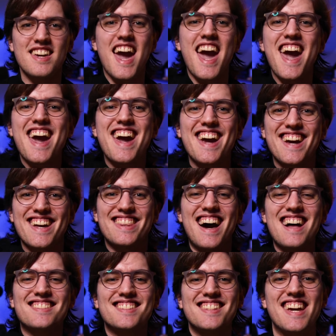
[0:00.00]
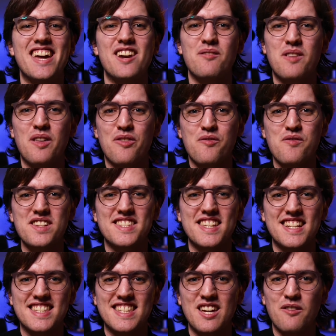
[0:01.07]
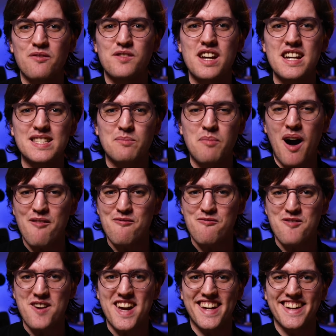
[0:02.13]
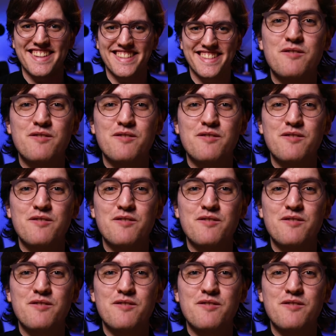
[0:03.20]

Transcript: Yay! That's the end of the 360 of Jess Pumphrey.